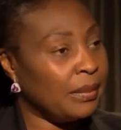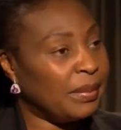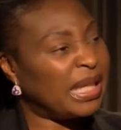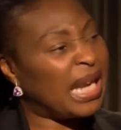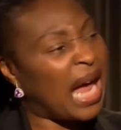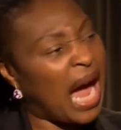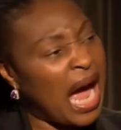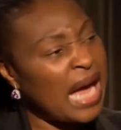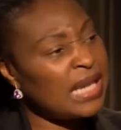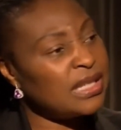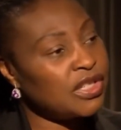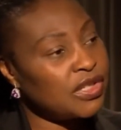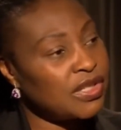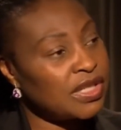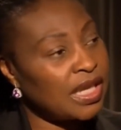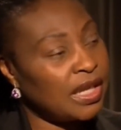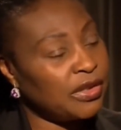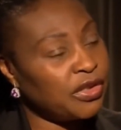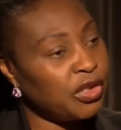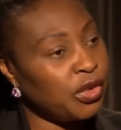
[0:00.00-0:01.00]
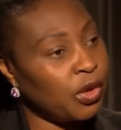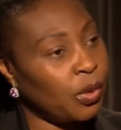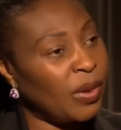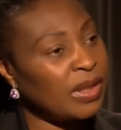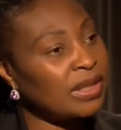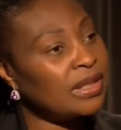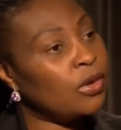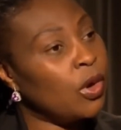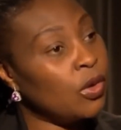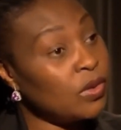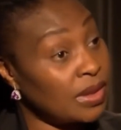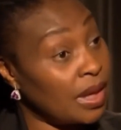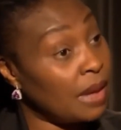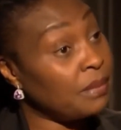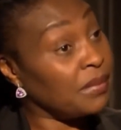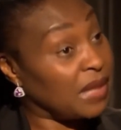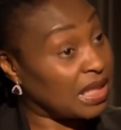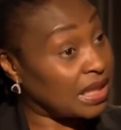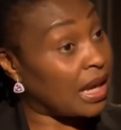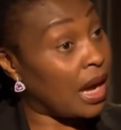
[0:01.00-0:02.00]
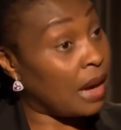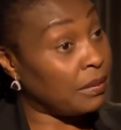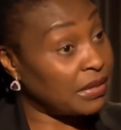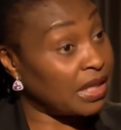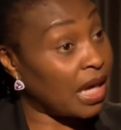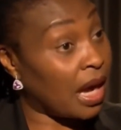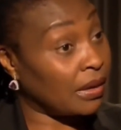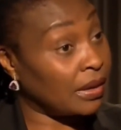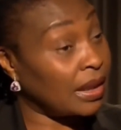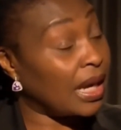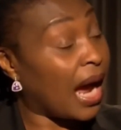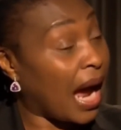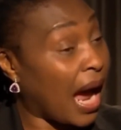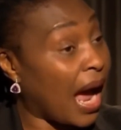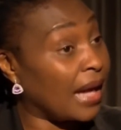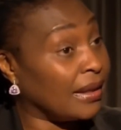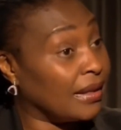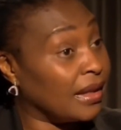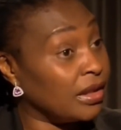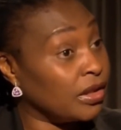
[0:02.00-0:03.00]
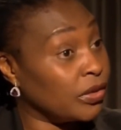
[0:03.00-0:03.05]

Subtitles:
But I just said, you know what, goes up must come down. I